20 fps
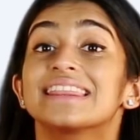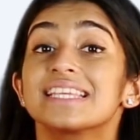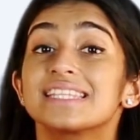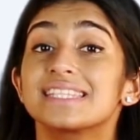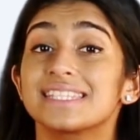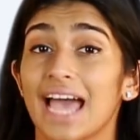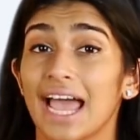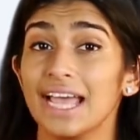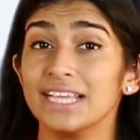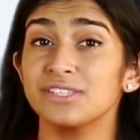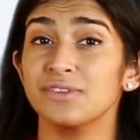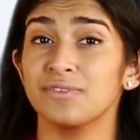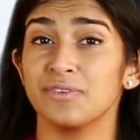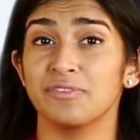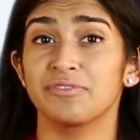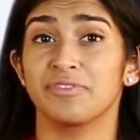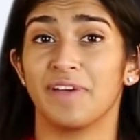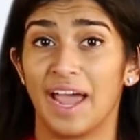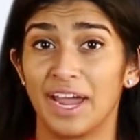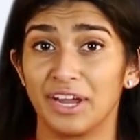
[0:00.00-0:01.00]
The size of a
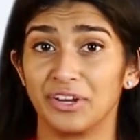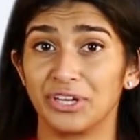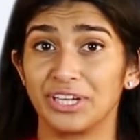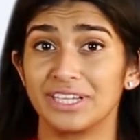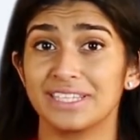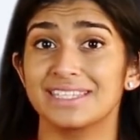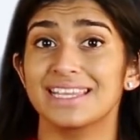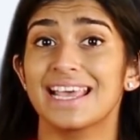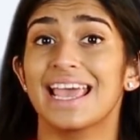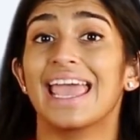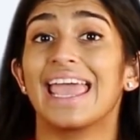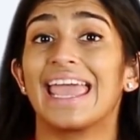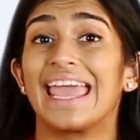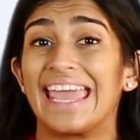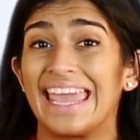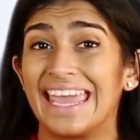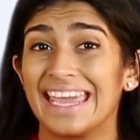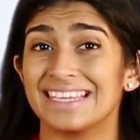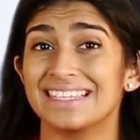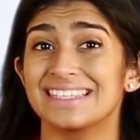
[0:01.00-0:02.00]
virus
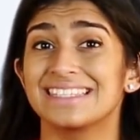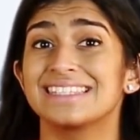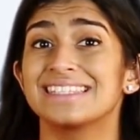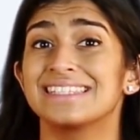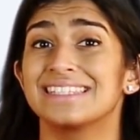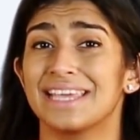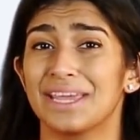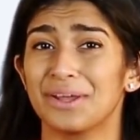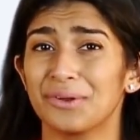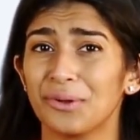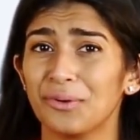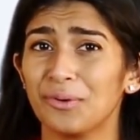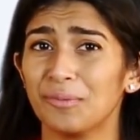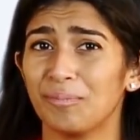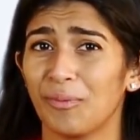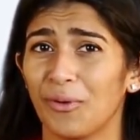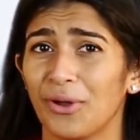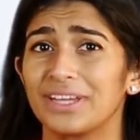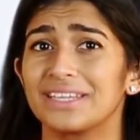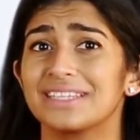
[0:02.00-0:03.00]
is
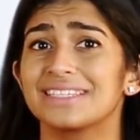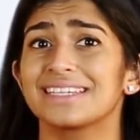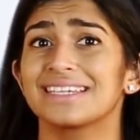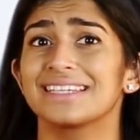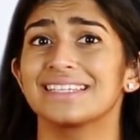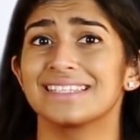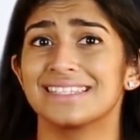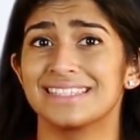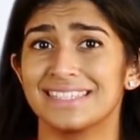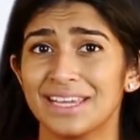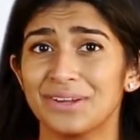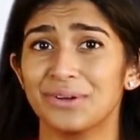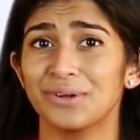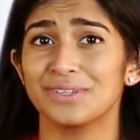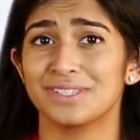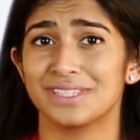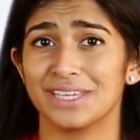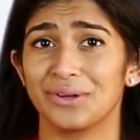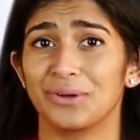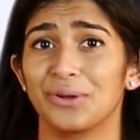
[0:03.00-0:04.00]

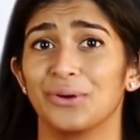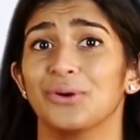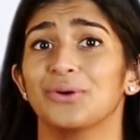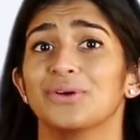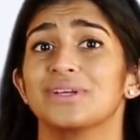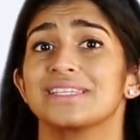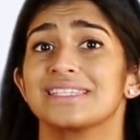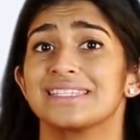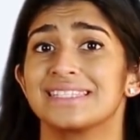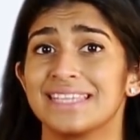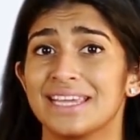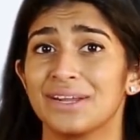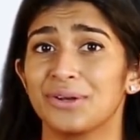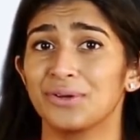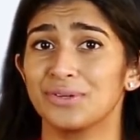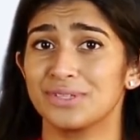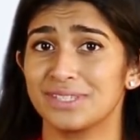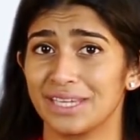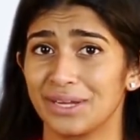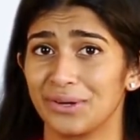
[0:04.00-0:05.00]

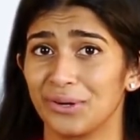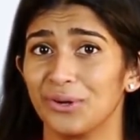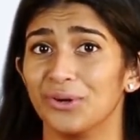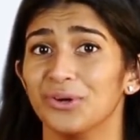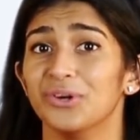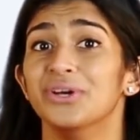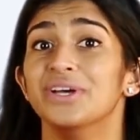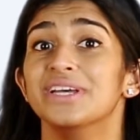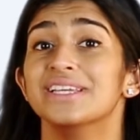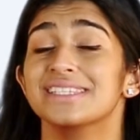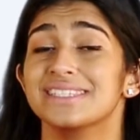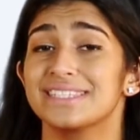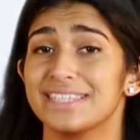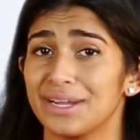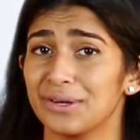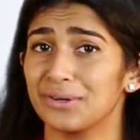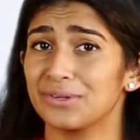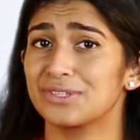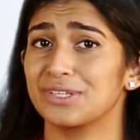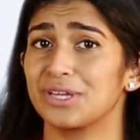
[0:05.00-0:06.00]

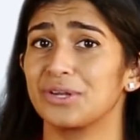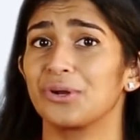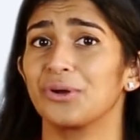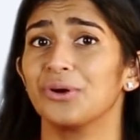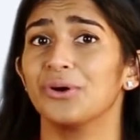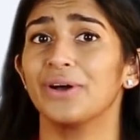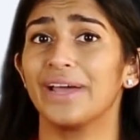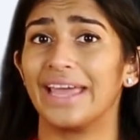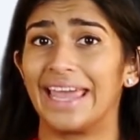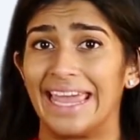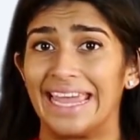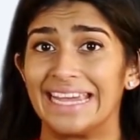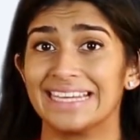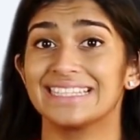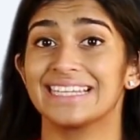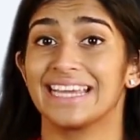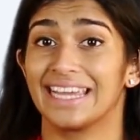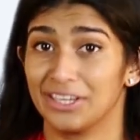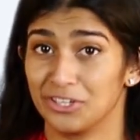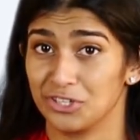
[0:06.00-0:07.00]
0.0000008
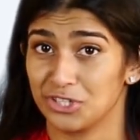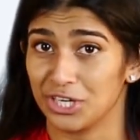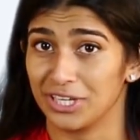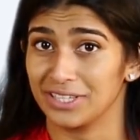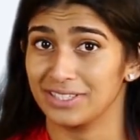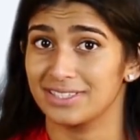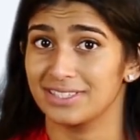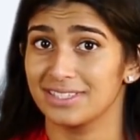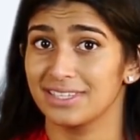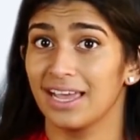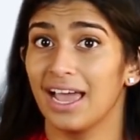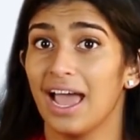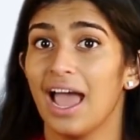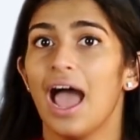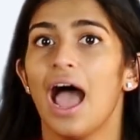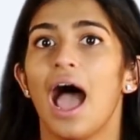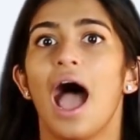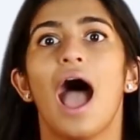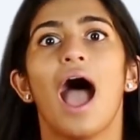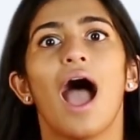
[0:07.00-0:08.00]
inches.
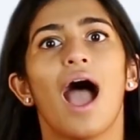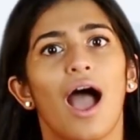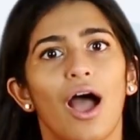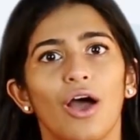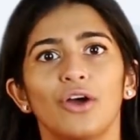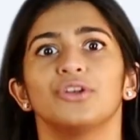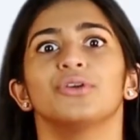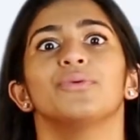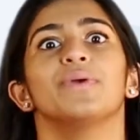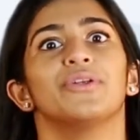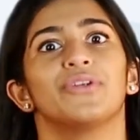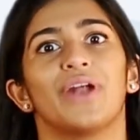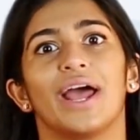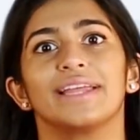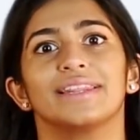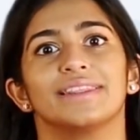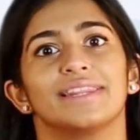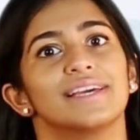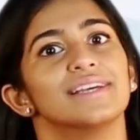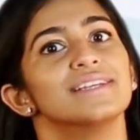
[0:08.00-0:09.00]
How do we
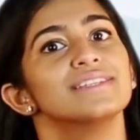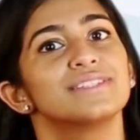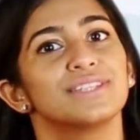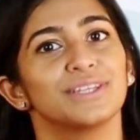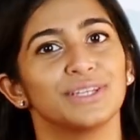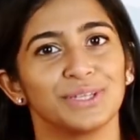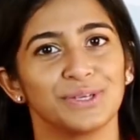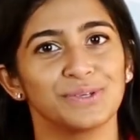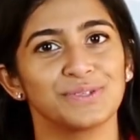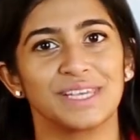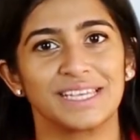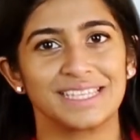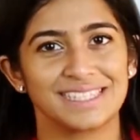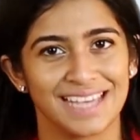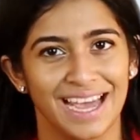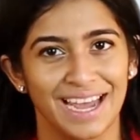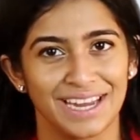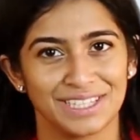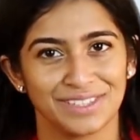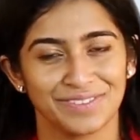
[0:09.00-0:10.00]
write this using
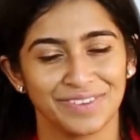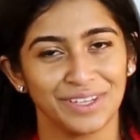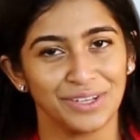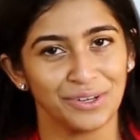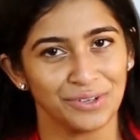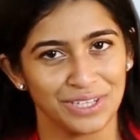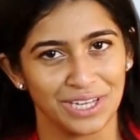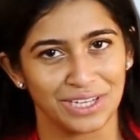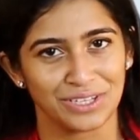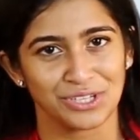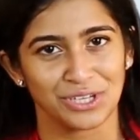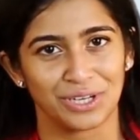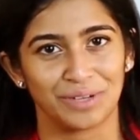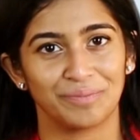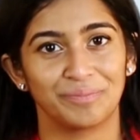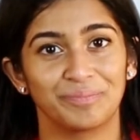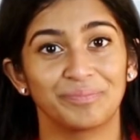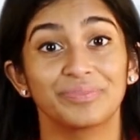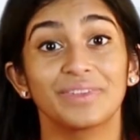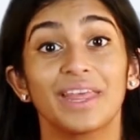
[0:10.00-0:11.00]
scientific notation?
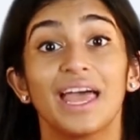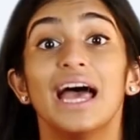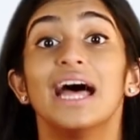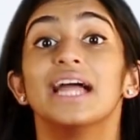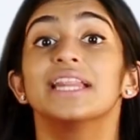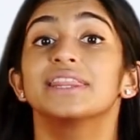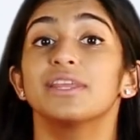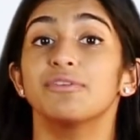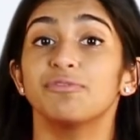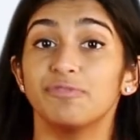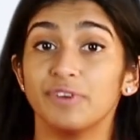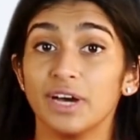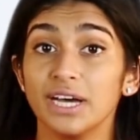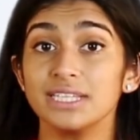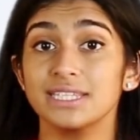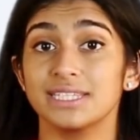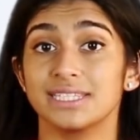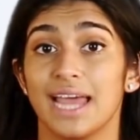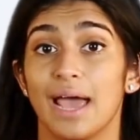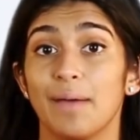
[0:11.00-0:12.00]
The
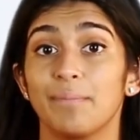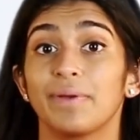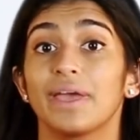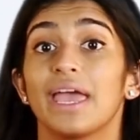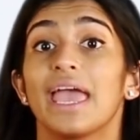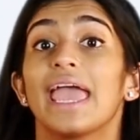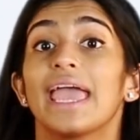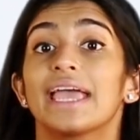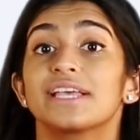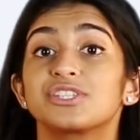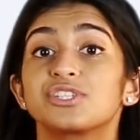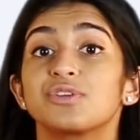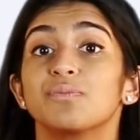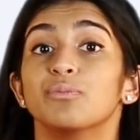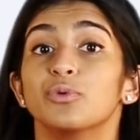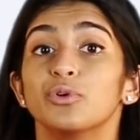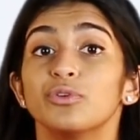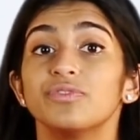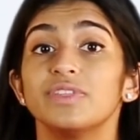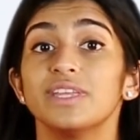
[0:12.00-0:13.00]
first step is to
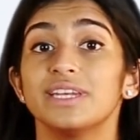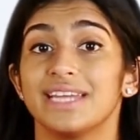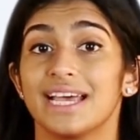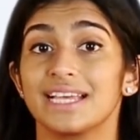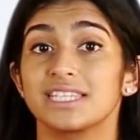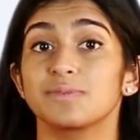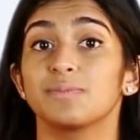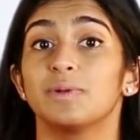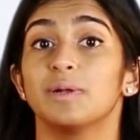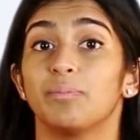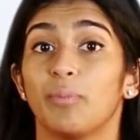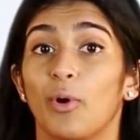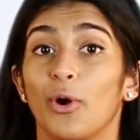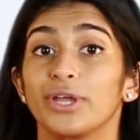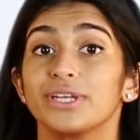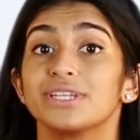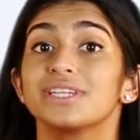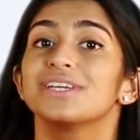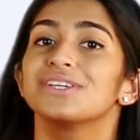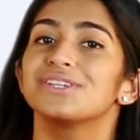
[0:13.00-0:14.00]
move the decimal
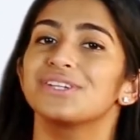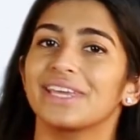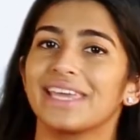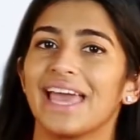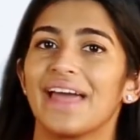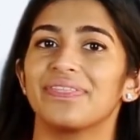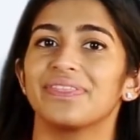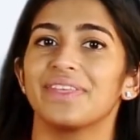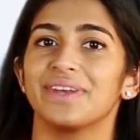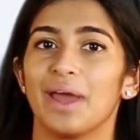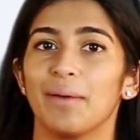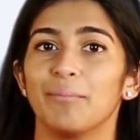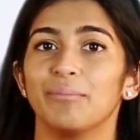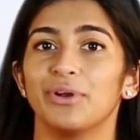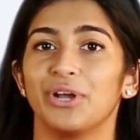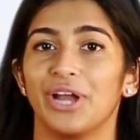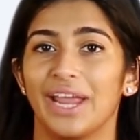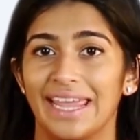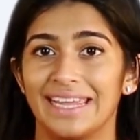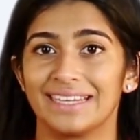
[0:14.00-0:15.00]
point to get the number
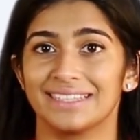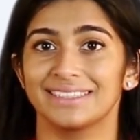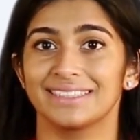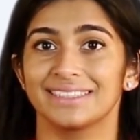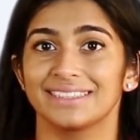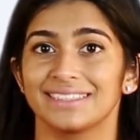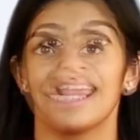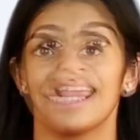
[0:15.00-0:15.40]
8.